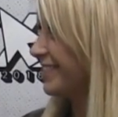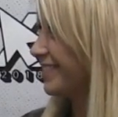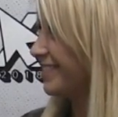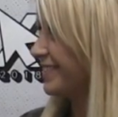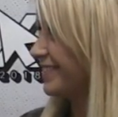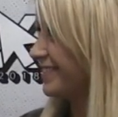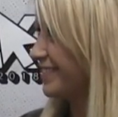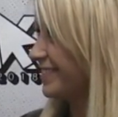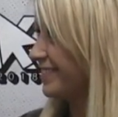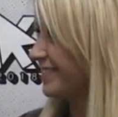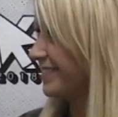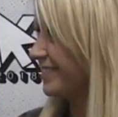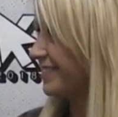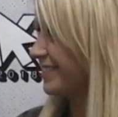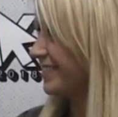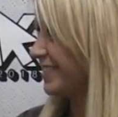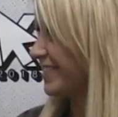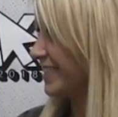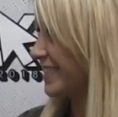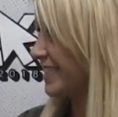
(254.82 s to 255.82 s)

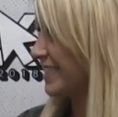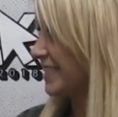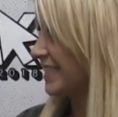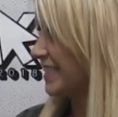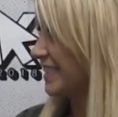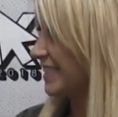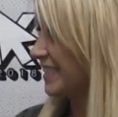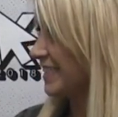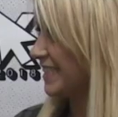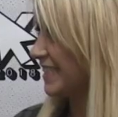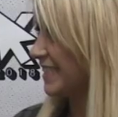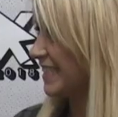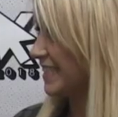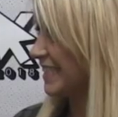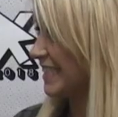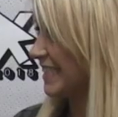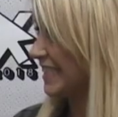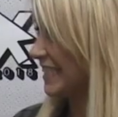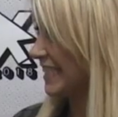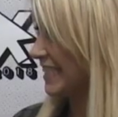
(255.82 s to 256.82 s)

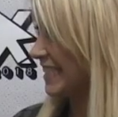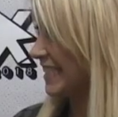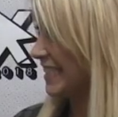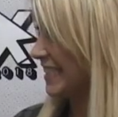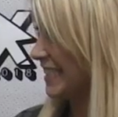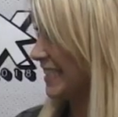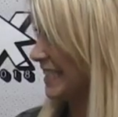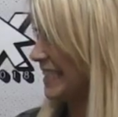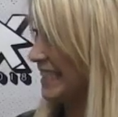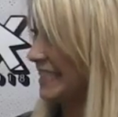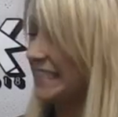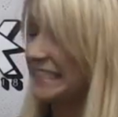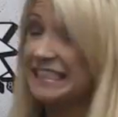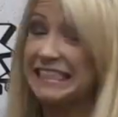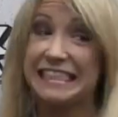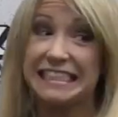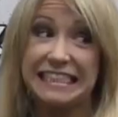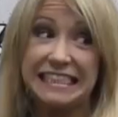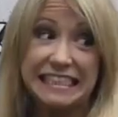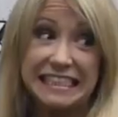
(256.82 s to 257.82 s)

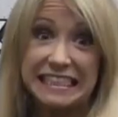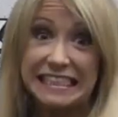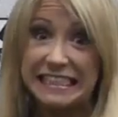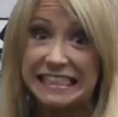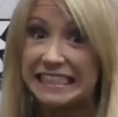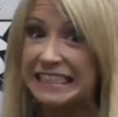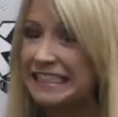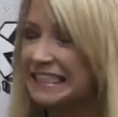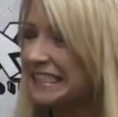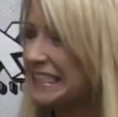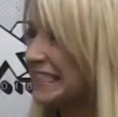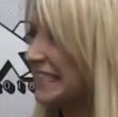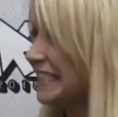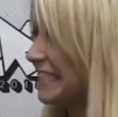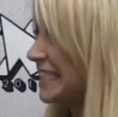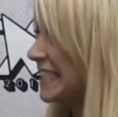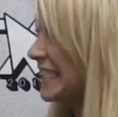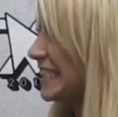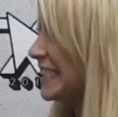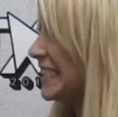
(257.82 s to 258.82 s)
No words are spoken by the person on screen.